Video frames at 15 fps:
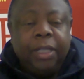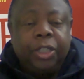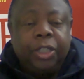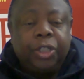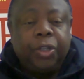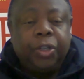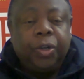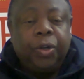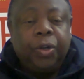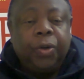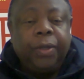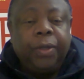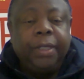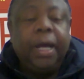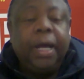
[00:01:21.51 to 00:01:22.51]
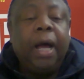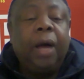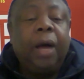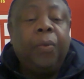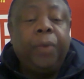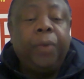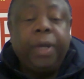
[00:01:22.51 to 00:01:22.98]
So
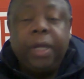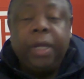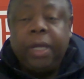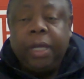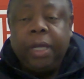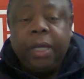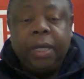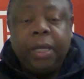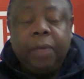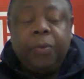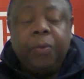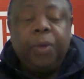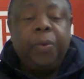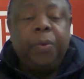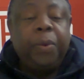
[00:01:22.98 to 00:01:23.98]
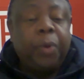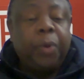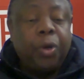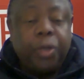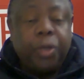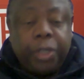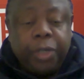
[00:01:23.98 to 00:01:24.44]
yeah, we will
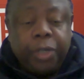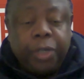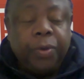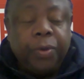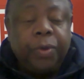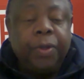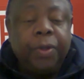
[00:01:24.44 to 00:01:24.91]
continue.